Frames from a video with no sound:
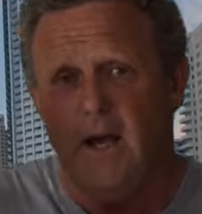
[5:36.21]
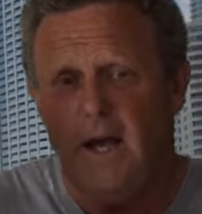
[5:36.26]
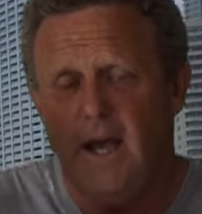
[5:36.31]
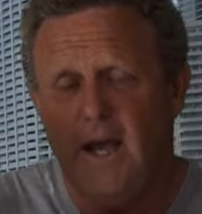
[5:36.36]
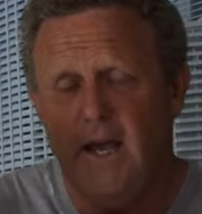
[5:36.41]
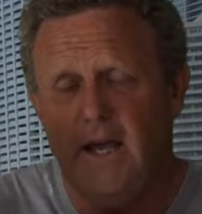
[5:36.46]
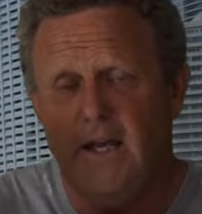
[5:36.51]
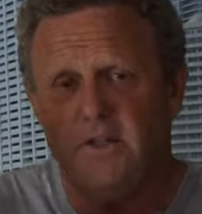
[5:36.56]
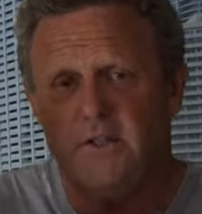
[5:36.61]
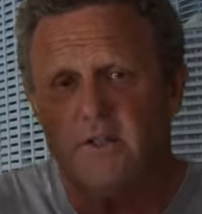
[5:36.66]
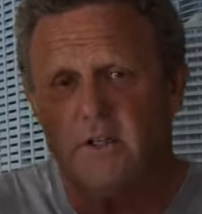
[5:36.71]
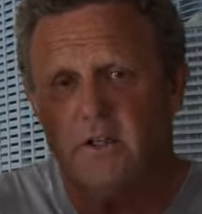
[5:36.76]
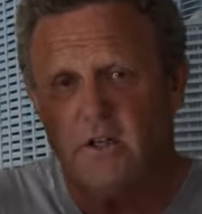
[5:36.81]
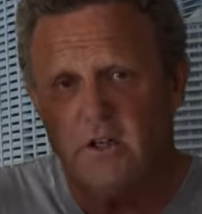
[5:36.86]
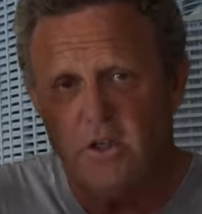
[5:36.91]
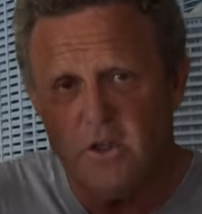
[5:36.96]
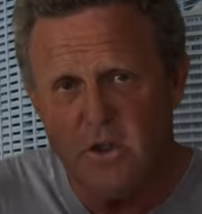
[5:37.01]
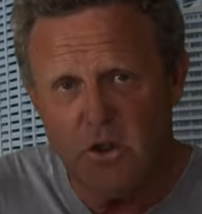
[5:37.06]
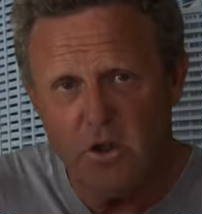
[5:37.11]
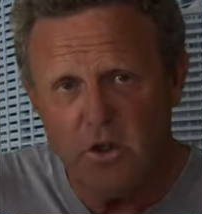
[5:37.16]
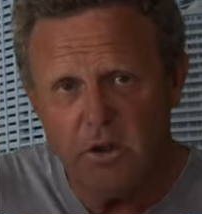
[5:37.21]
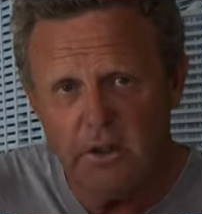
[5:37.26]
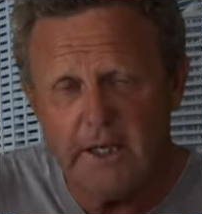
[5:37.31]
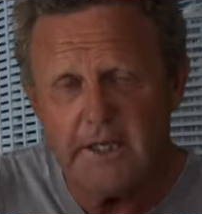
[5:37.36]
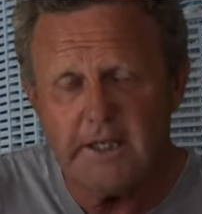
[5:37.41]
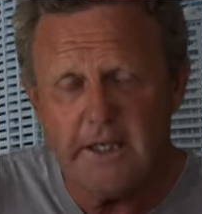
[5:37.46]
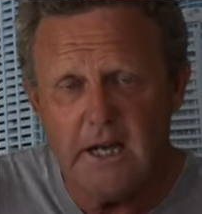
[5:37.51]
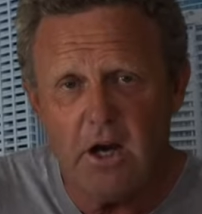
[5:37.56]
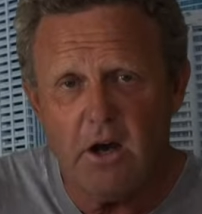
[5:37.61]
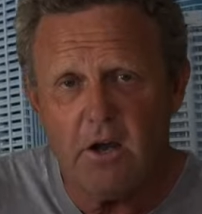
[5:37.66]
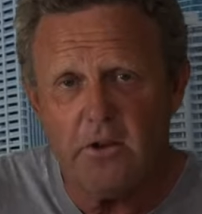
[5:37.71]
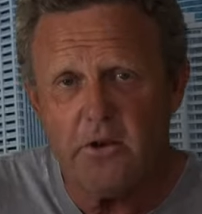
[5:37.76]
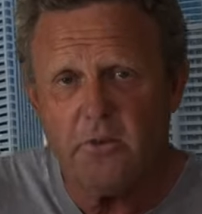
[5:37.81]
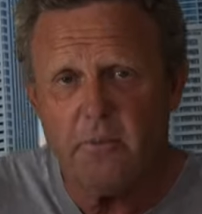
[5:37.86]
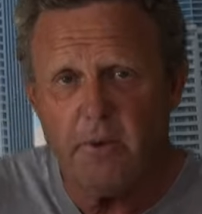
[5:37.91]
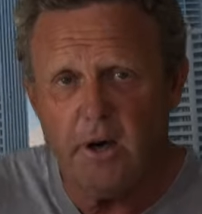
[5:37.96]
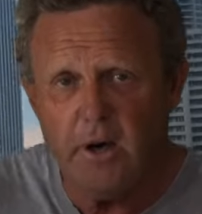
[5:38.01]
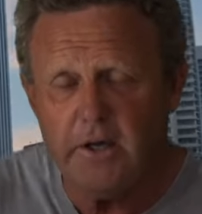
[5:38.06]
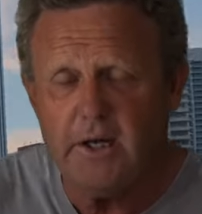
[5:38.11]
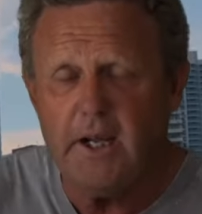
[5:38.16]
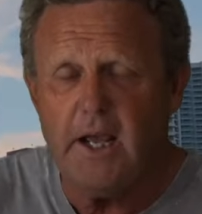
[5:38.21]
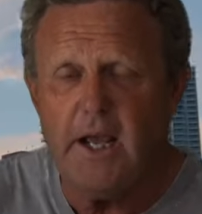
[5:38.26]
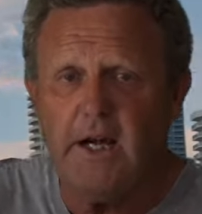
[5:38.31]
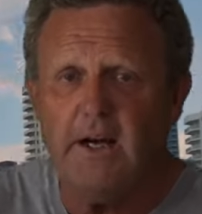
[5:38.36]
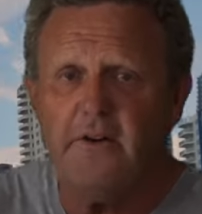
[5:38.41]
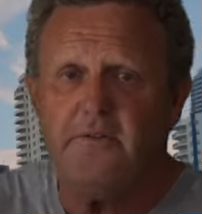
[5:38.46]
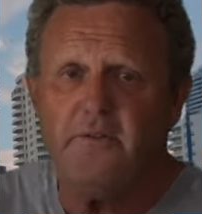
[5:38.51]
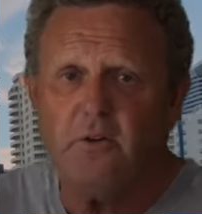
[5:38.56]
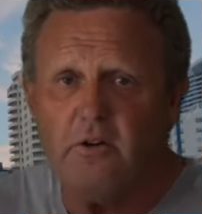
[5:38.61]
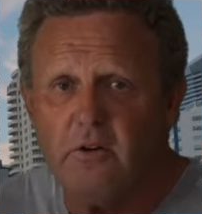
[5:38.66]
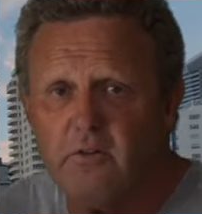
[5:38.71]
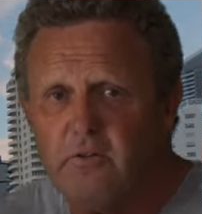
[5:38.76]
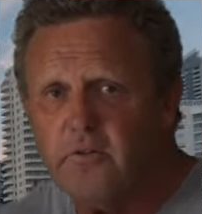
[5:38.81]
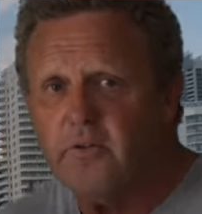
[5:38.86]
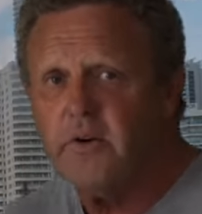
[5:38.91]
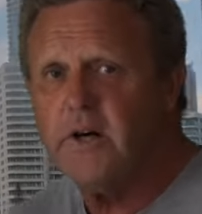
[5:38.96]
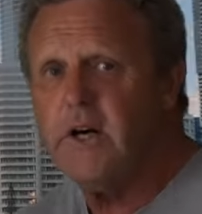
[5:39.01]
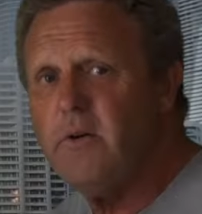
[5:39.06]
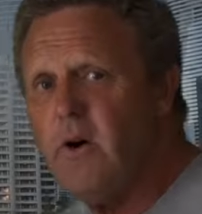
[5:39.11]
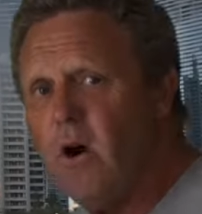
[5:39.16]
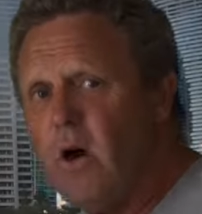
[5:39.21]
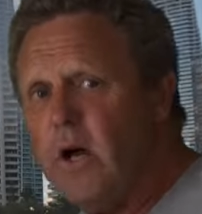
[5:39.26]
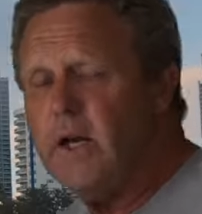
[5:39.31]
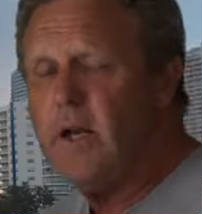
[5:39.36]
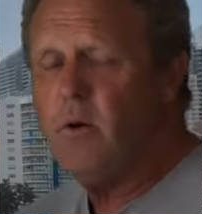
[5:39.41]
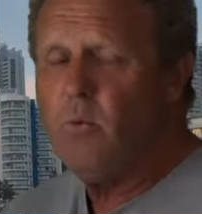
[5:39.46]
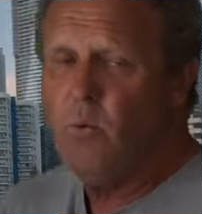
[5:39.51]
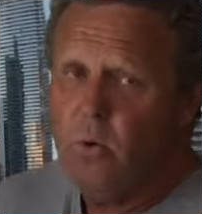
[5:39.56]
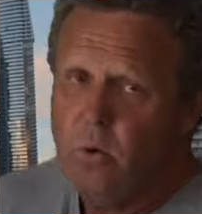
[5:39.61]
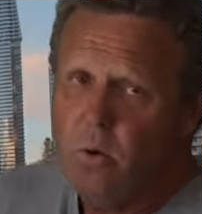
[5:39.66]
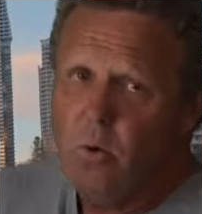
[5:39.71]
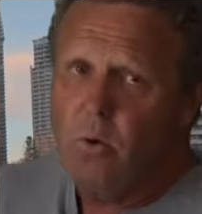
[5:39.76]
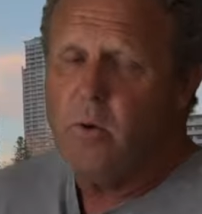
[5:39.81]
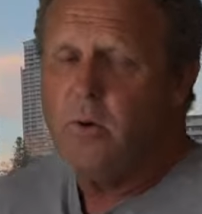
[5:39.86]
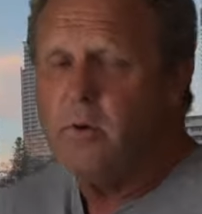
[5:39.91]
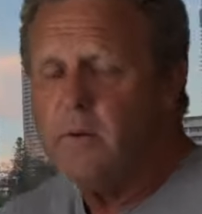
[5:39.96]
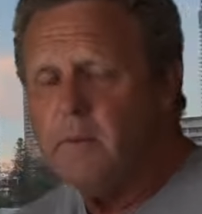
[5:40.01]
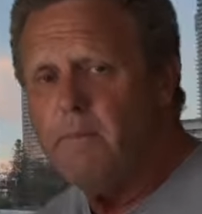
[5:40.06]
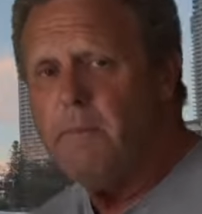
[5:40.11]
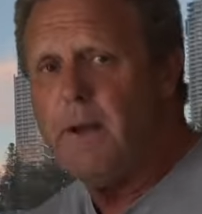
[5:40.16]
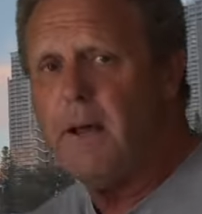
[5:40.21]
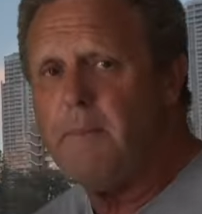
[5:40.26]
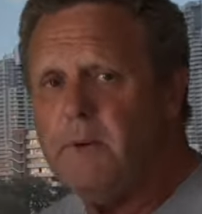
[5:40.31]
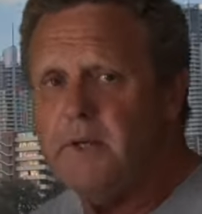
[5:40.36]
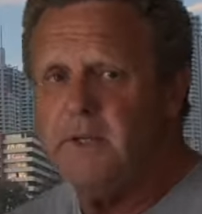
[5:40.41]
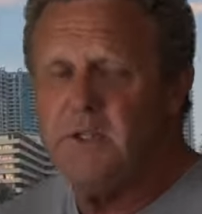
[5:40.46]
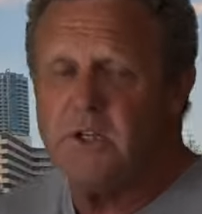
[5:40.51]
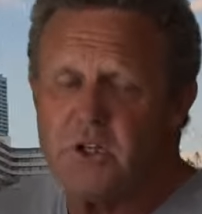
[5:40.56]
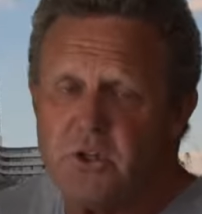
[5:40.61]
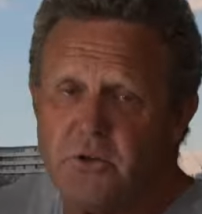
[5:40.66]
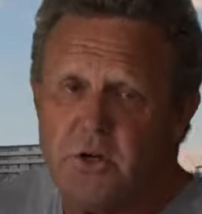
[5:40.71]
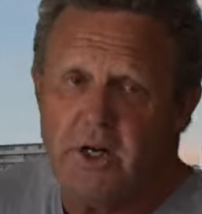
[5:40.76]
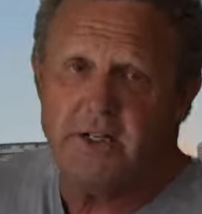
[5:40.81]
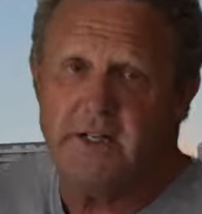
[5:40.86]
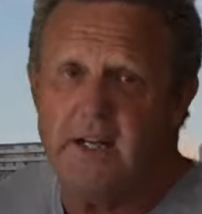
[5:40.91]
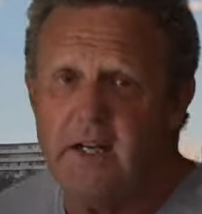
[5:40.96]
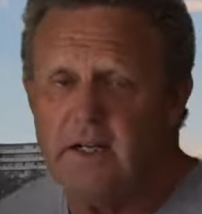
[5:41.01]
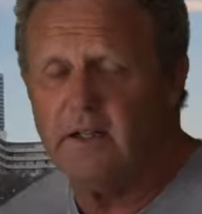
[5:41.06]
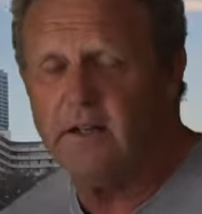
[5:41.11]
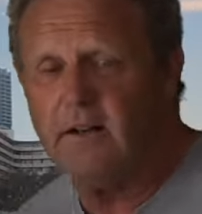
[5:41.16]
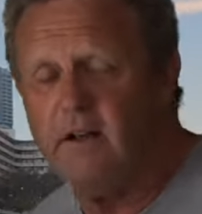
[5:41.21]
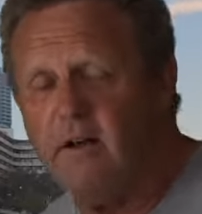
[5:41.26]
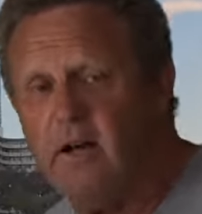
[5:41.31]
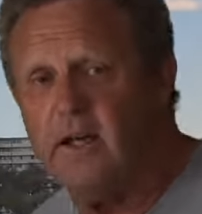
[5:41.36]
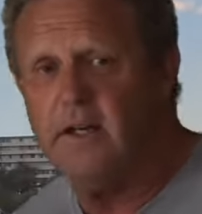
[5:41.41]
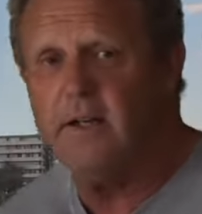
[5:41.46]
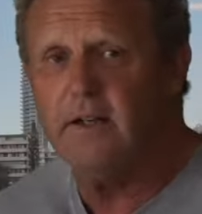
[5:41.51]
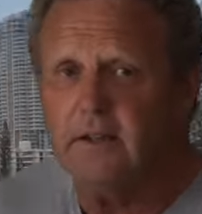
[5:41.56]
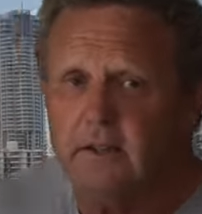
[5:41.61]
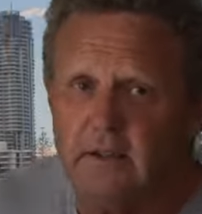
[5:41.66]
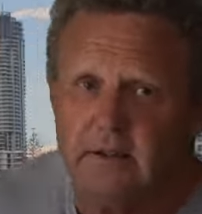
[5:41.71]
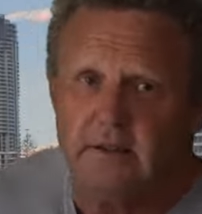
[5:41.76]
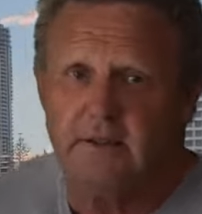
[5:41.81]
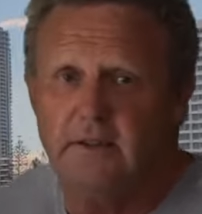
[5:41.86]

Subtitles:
and you let go of the remote, and if you're free riding, woo, pumping to shredding down the line,